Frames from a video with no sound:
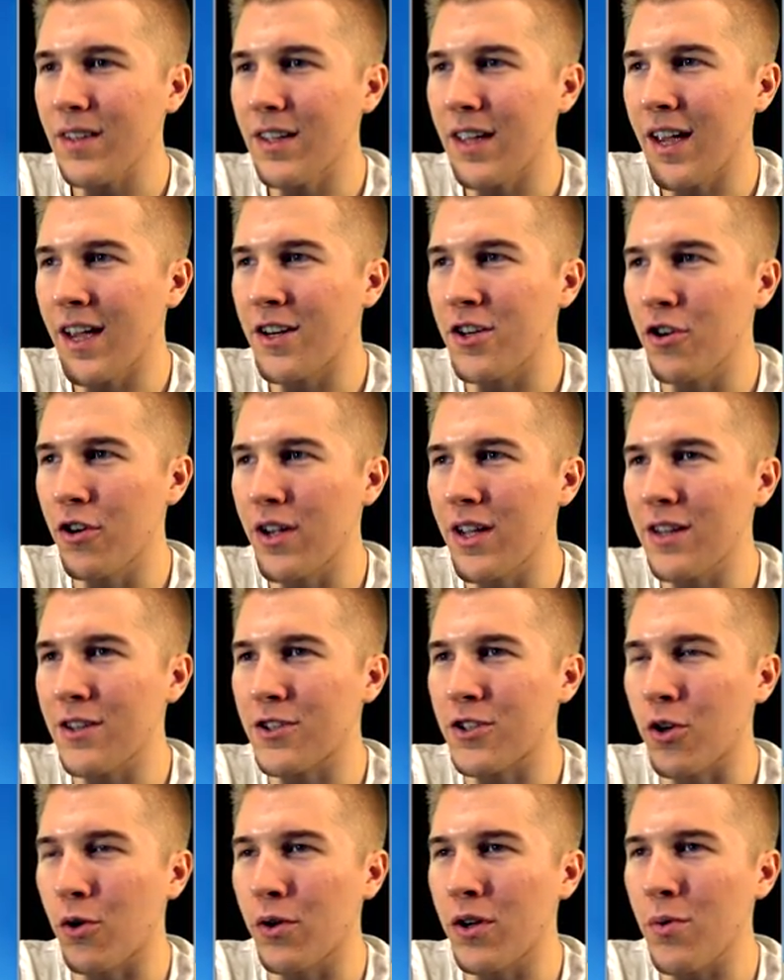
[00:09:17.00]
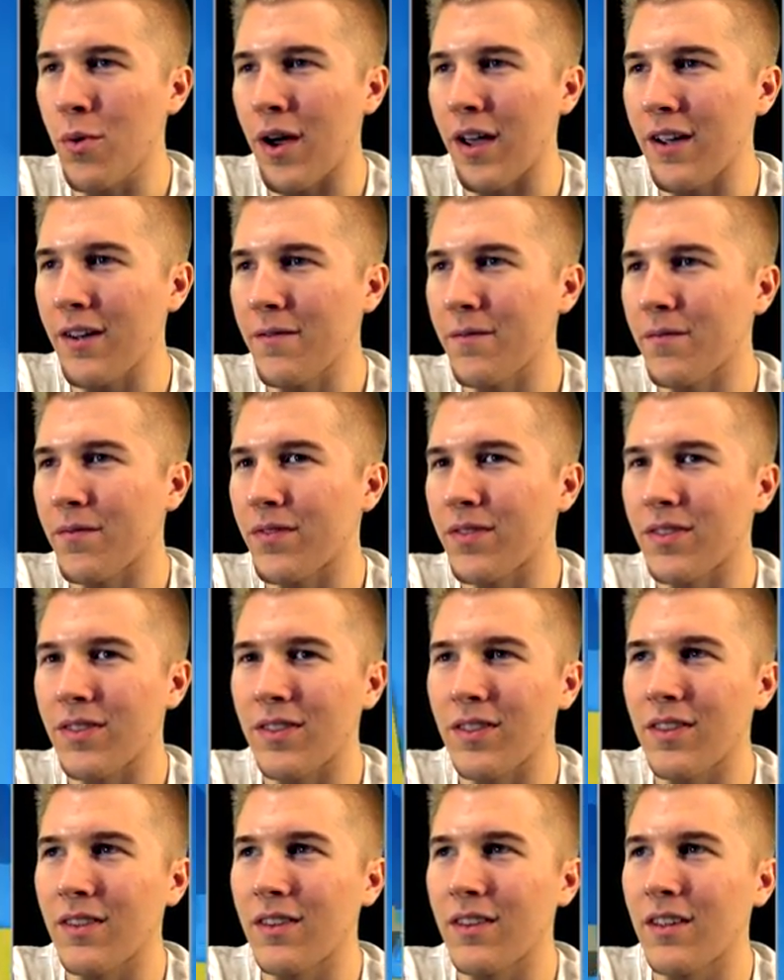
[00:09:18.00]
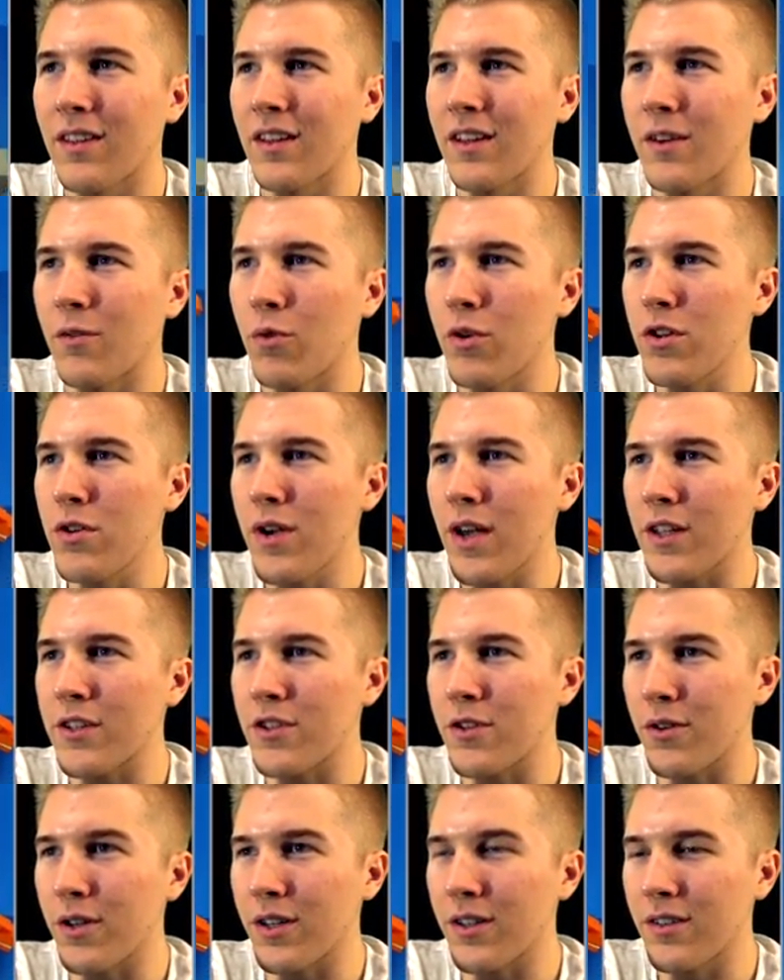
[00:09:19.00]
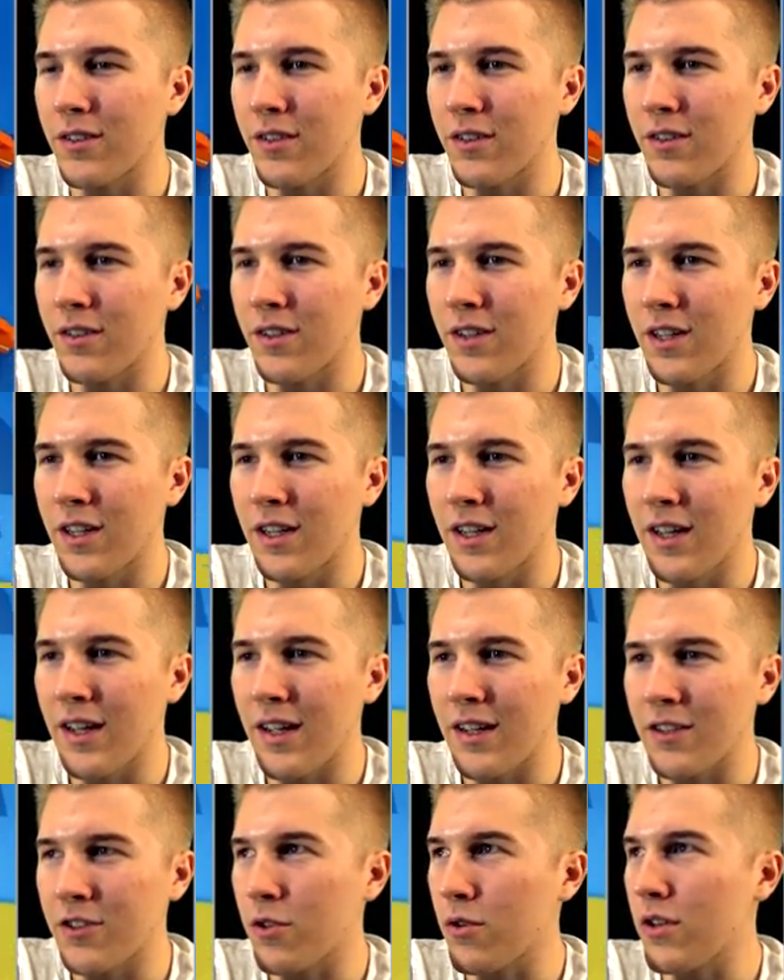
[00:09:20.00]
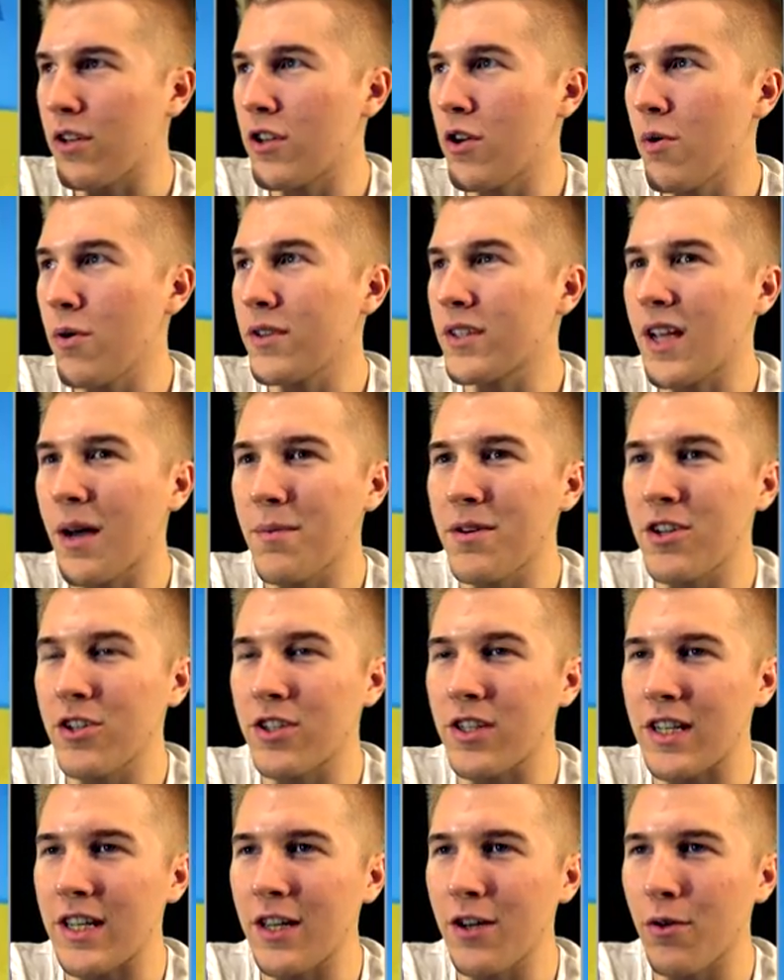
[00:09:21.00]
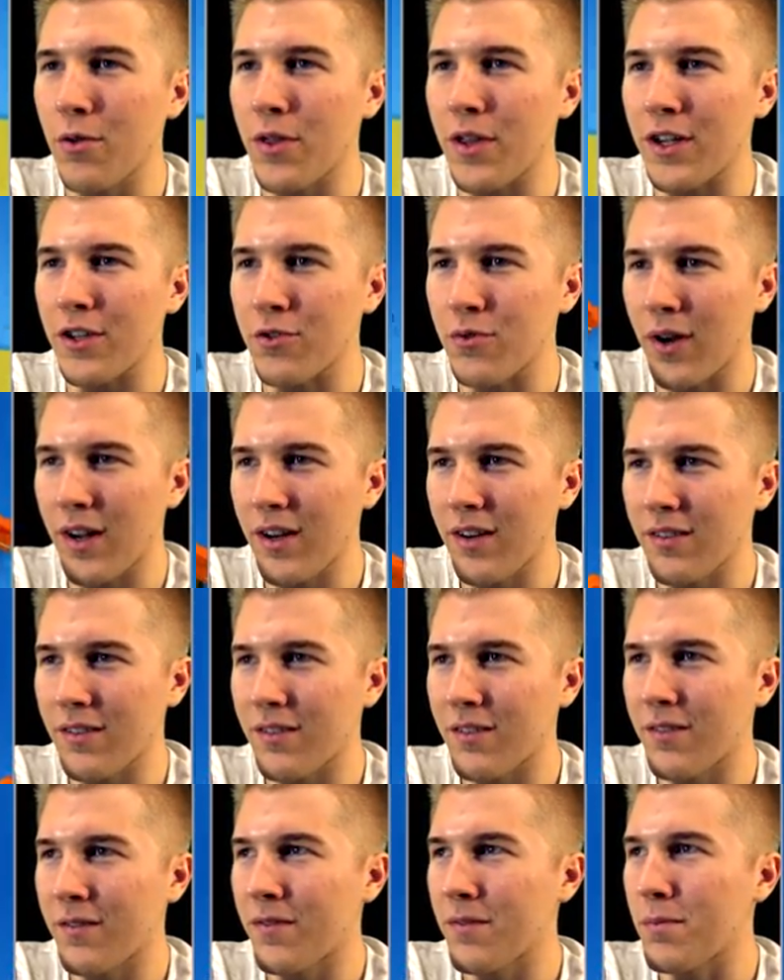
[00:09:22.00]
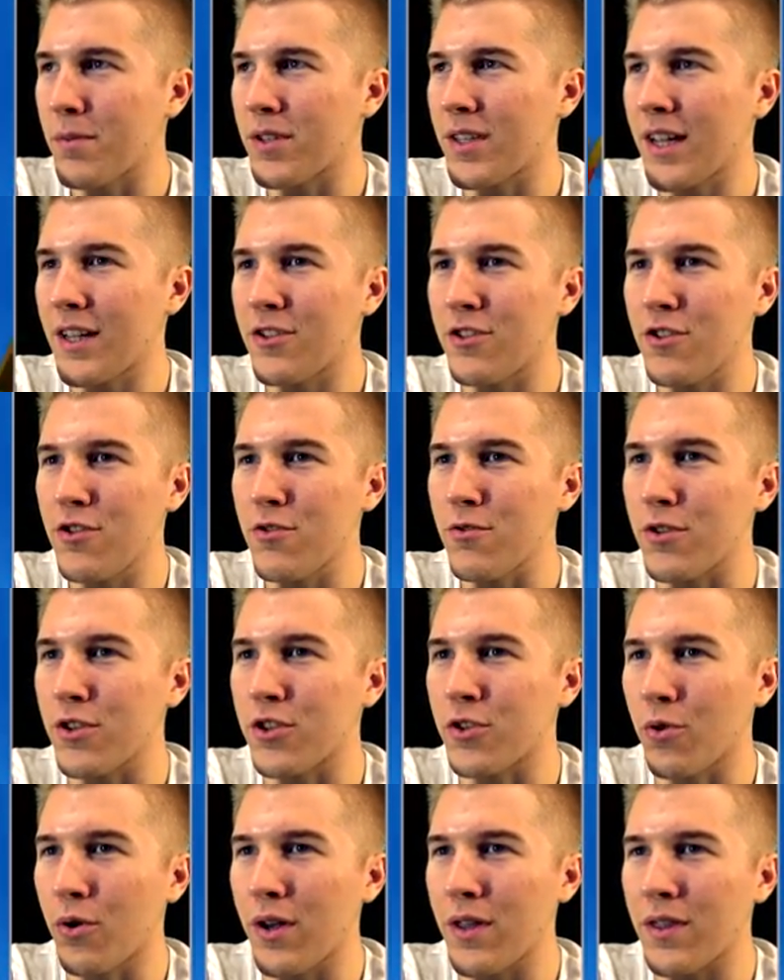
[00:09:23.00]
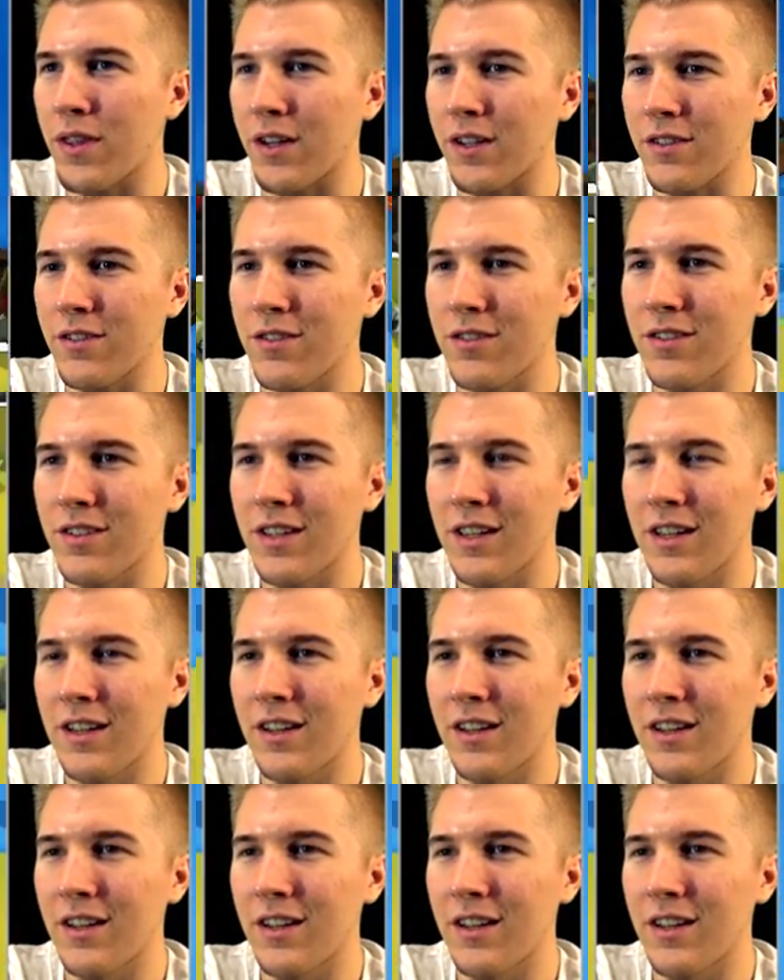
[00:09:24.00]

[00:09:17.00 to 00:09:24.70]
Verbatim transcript: And you're getting stolen away. What are you guys doing? So no one's coming just to kill things, right? Besides you destroying things.